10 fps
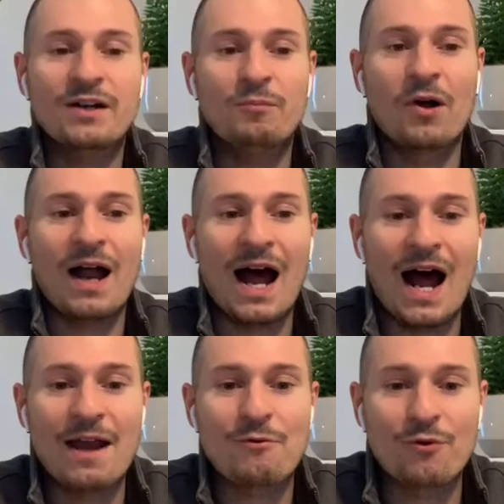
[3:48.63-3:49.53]
more
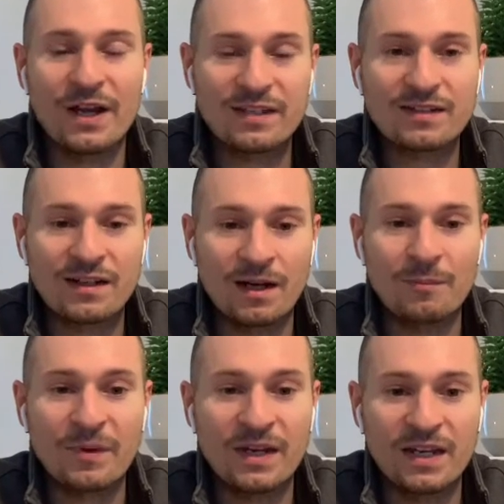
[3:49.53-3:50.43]
high-risk
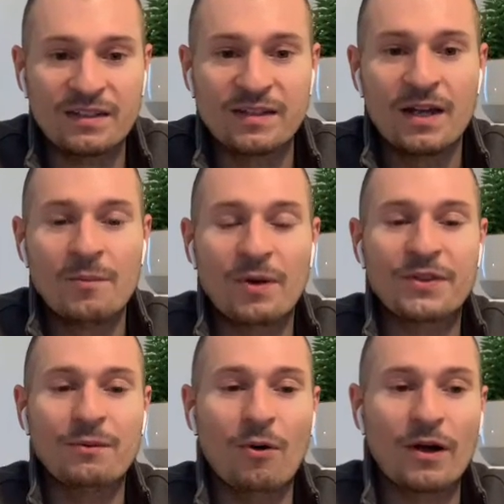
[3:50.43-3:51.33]
companies, but
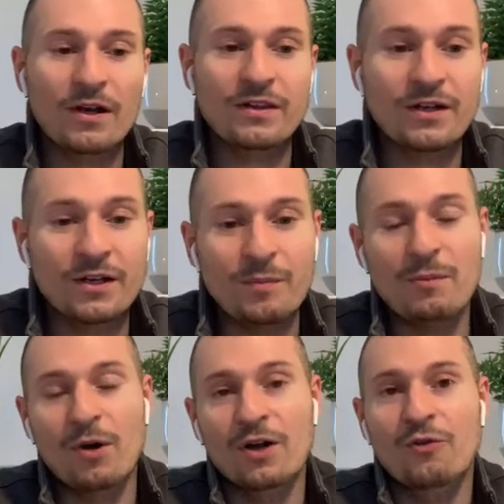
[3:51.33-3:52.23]
there could be
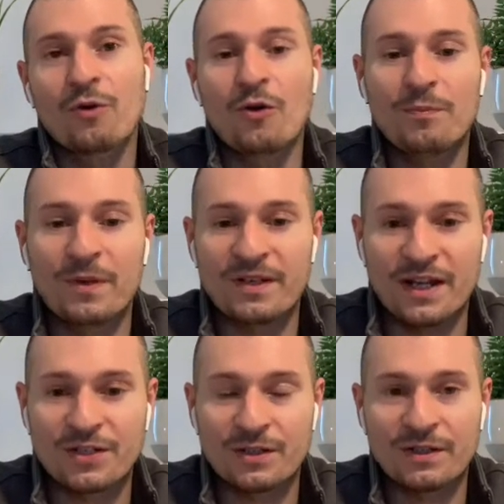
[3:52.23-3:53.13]
more growth
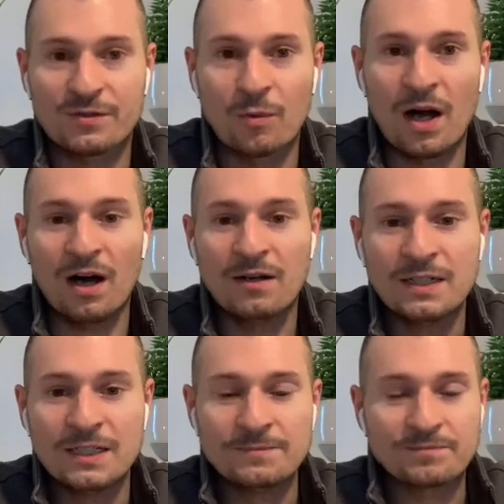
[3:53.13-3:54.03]
potential as well.
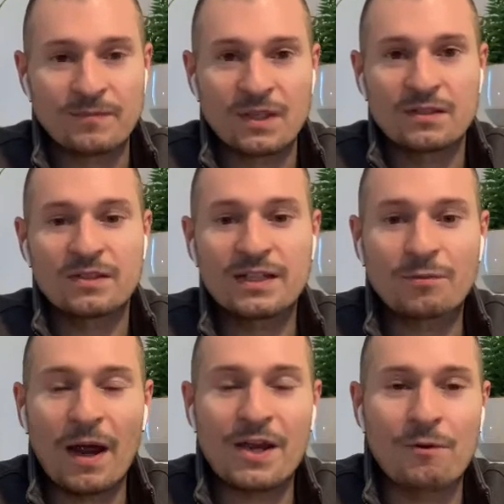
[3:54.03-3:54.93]
So that's
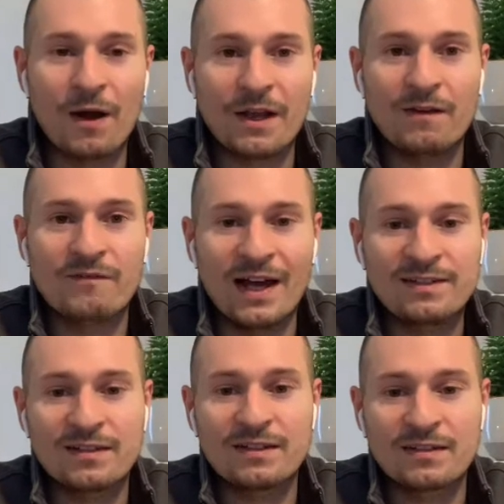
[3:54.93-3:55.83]
why you want to
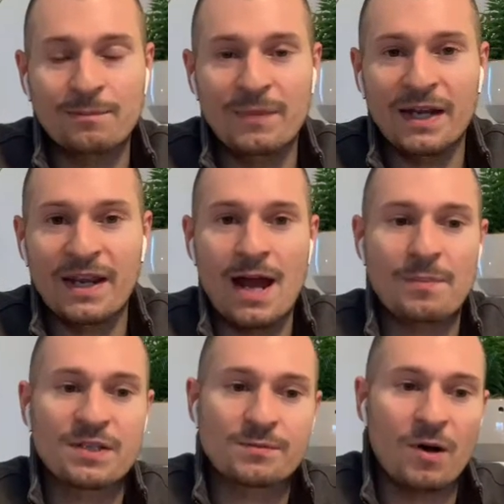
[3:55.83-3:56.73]
invest in some mid-cap
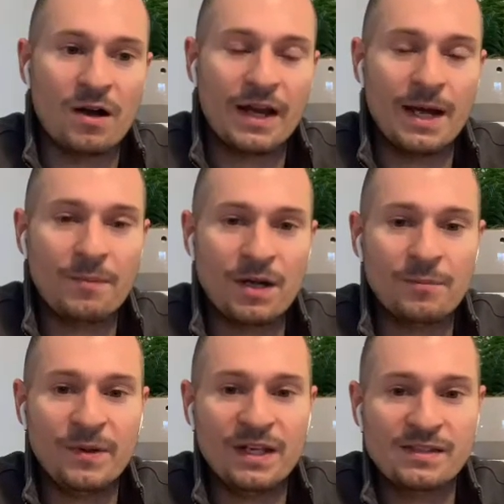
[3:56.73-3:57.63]
and small-cap
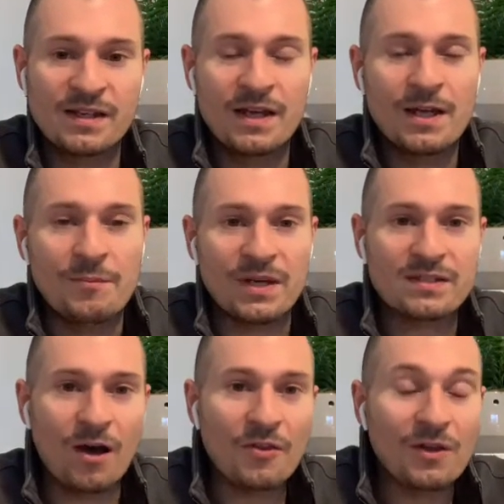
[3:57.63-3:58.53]
companies,
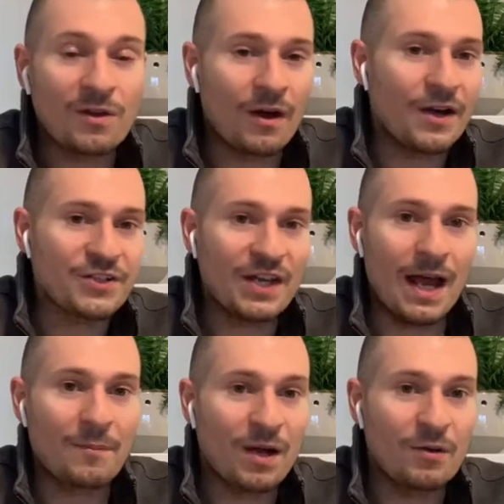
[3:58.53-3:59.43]
because all the large
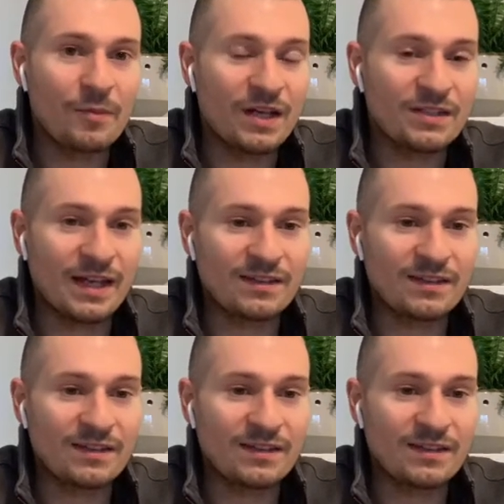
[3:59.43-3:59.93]
cap companies at